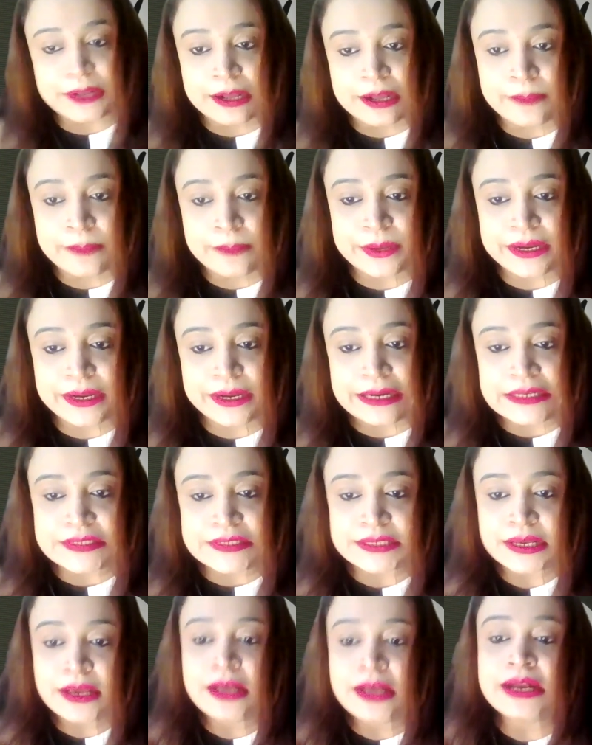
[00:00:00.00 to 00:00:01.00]
components,
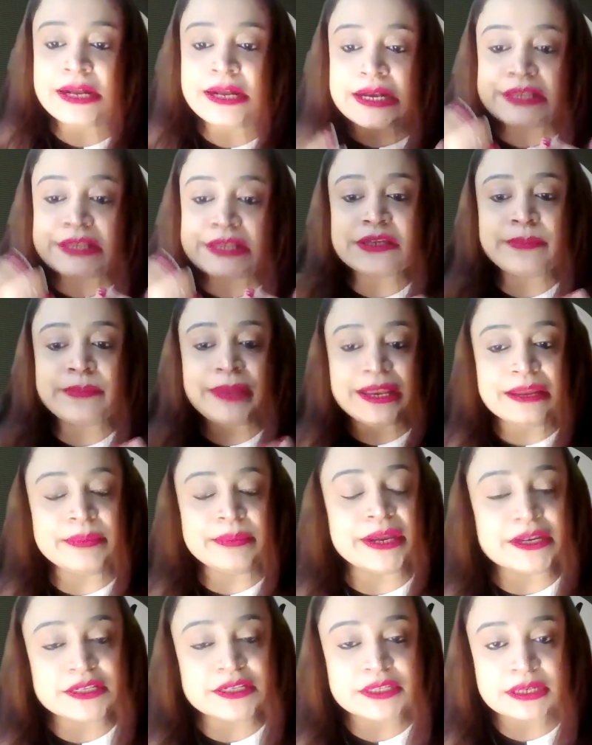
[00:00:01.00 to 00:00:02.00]
custom
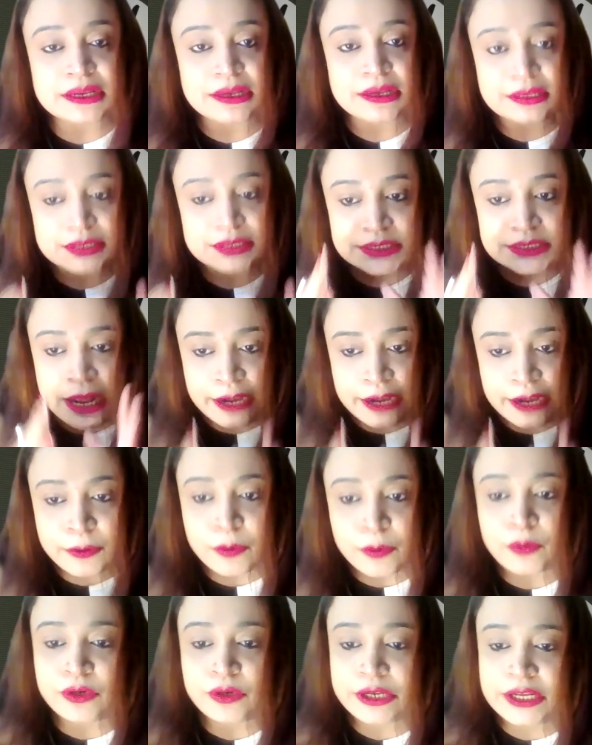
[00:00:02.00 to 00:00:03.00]
elements,
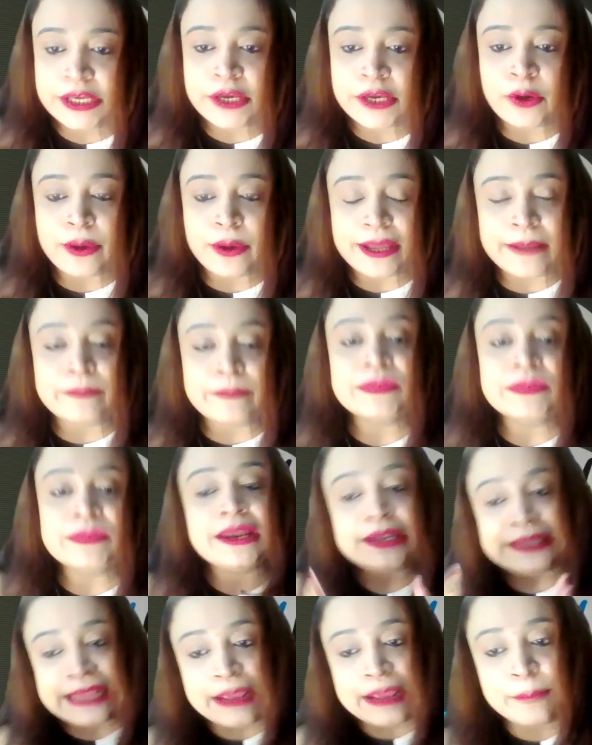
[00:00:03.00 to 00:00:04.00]
shadow, DOM,
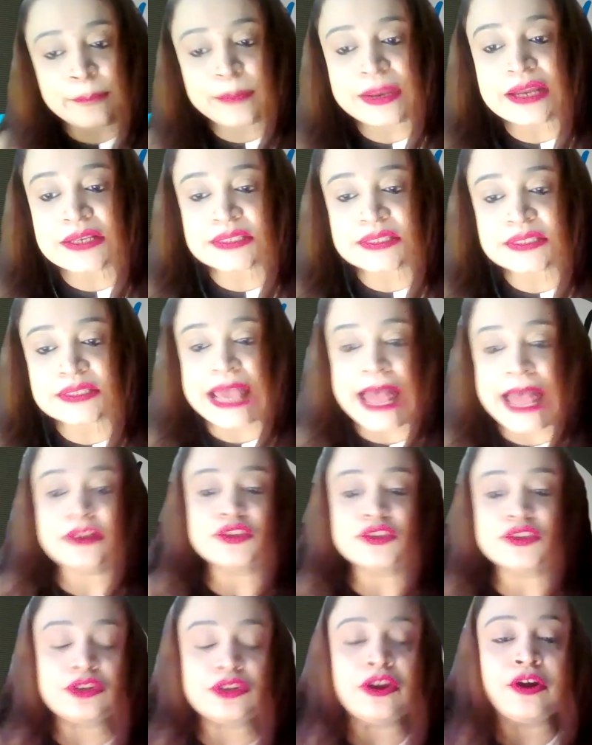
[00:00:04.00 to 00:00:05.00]
templates, and
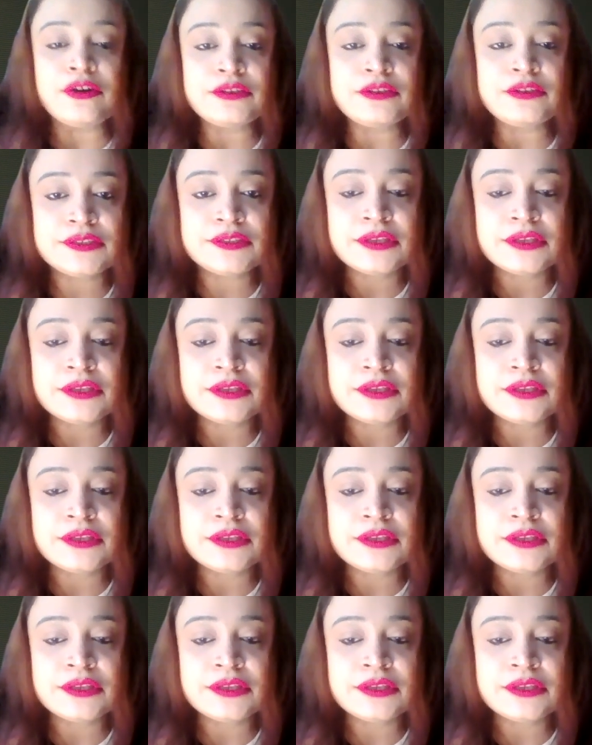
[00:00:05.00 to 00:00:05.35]
slots.